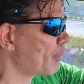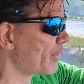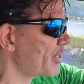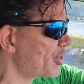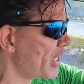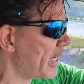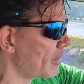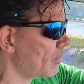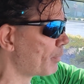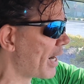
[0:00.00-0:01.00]

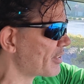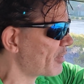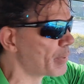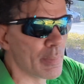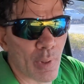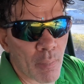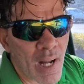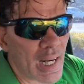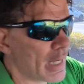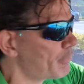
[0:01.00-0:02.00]
appreciate positive people in
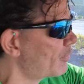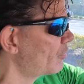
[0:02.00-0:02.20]
my life.